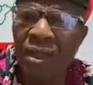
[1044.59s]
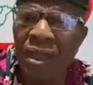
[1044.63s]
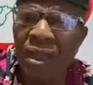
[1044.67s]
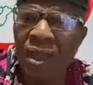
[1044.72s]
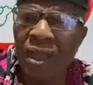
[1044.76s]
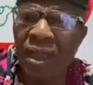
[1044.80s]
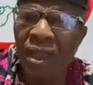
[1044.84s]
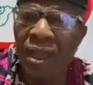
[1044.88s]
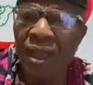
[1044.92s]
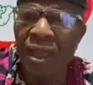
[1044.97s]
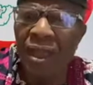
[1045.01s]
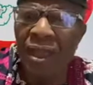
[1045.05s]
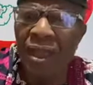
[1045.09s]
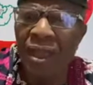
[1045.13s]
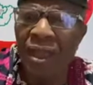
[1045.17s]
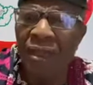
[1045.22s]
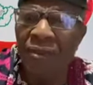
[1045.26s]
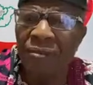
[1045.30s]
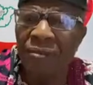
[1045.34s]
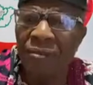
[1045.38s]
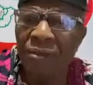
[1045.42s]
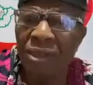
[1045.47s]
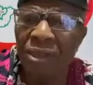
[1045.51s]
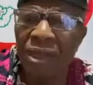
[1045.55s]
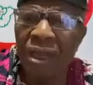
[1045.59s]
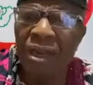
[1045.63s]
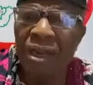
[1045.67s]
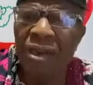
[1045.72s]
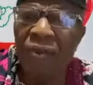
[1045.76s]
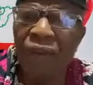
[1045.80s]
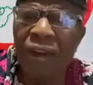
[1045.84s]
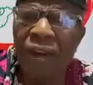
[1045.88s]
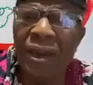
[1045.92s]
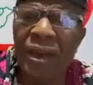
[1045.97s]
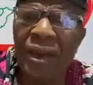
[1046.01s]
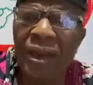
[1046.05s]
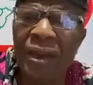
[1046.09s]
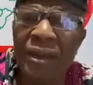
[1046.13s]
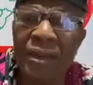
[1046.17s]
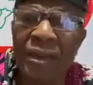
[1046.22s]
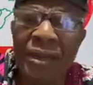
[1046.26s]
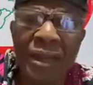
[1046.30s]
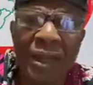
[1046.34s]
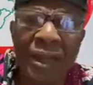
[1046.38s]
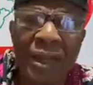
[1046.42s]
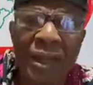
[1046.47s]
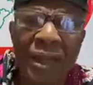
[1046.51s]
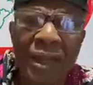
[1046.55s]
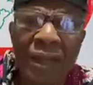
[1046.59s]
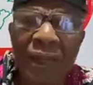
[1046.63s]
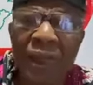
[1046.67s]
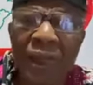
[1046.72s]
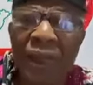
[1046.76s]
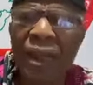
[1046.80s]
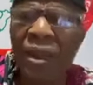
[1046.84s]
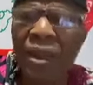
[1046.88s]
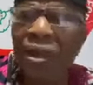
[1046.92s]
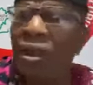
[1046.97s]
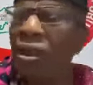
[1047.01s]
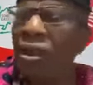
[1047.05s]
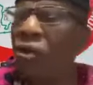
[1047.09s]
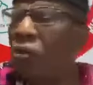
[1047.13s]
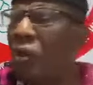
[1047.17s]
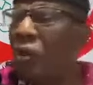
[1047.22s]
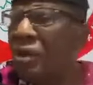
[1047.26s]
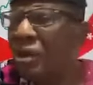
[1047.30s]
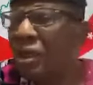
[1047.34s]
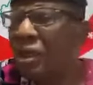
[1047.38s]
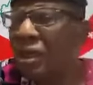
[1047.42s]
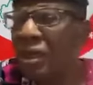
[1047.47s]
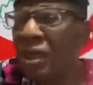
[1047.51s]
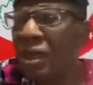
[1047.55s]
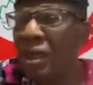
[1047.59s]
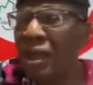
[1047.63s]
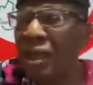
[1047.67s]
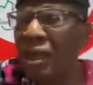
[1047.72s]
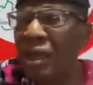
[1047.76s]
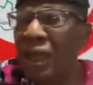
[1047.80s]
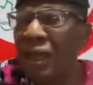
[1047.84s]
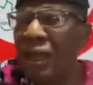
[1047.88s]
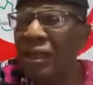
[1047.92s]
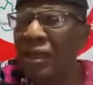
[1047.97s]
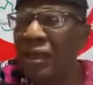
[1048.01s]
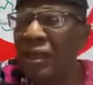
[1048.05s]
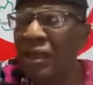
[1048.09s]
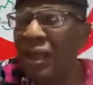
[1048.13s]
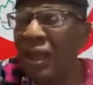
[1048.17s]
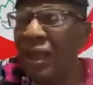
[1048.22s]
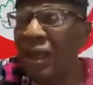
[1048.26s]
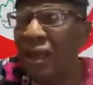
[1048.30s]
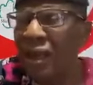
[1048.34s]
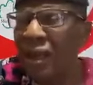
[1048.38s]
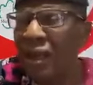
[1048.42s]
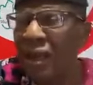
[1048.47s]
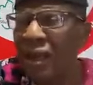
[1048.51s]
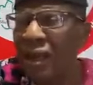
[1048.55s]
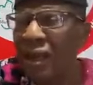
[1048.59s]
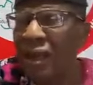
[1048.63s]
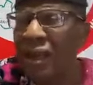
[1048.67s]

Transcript: a refinery there. The ones in Nigeria,